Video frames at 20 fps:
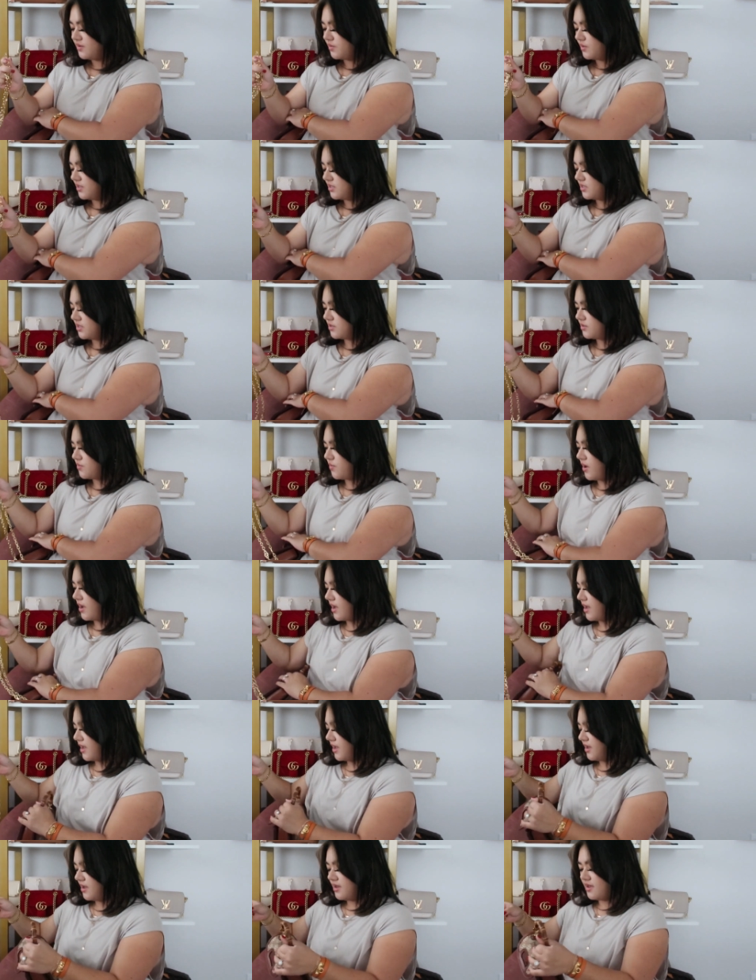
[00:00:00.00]
which is
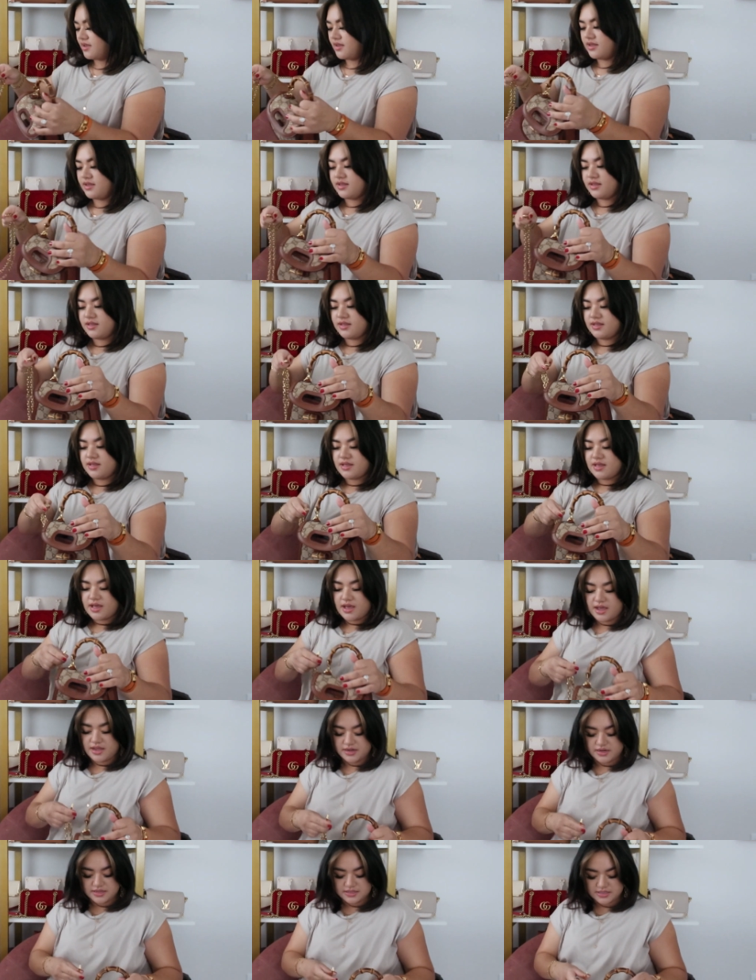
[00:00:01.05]
why
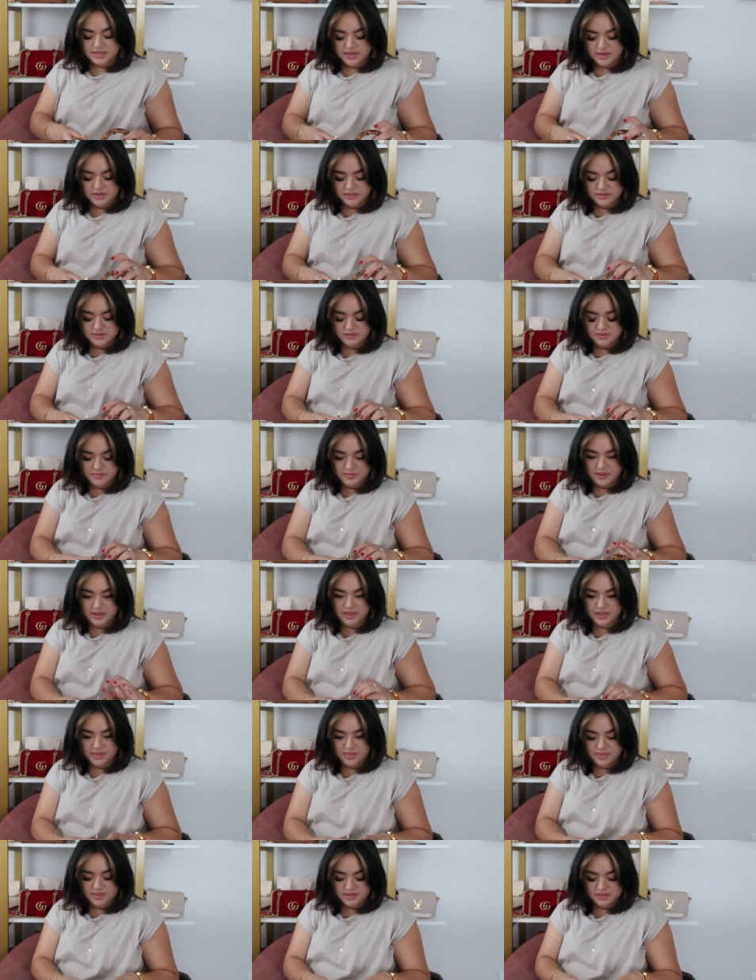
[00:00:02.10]
I decided to
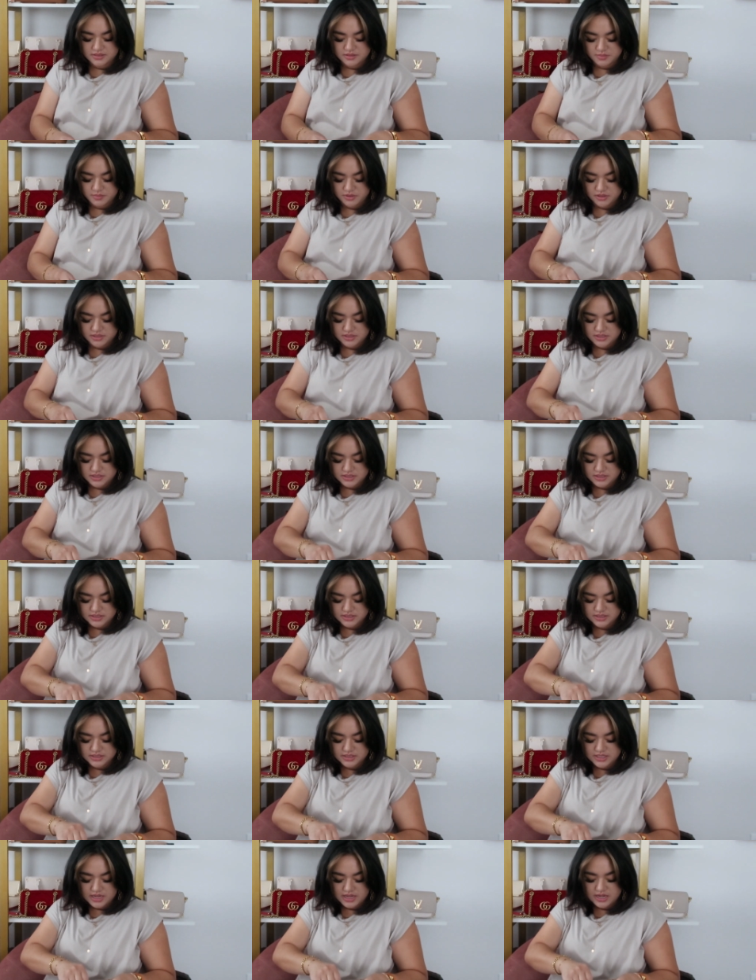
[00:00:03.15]
make this purchase
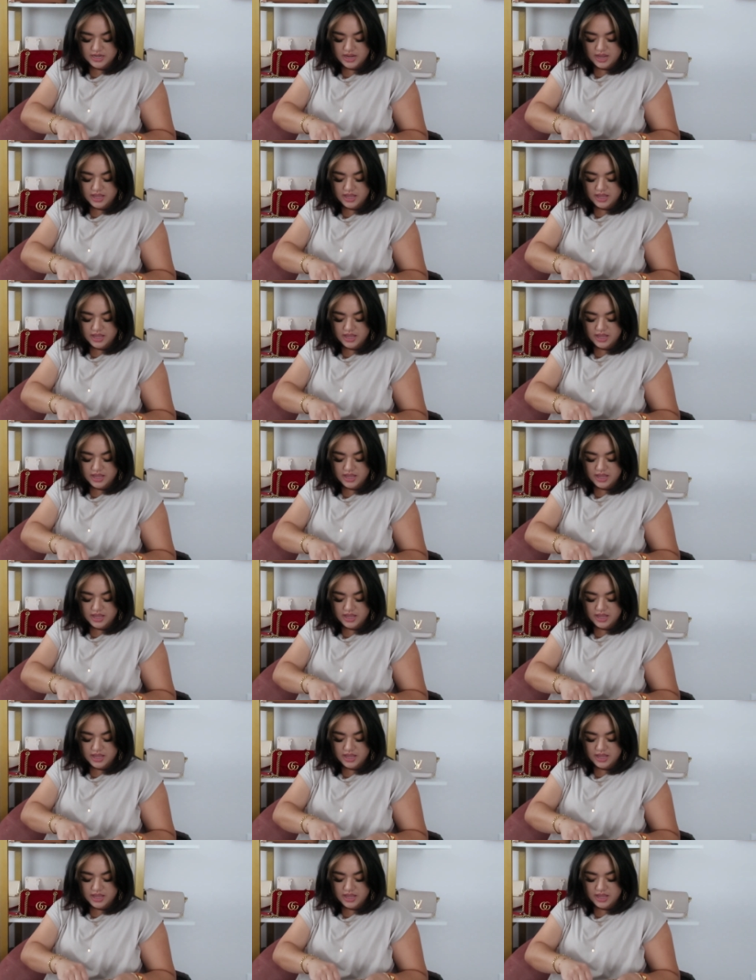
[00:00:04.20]
instead.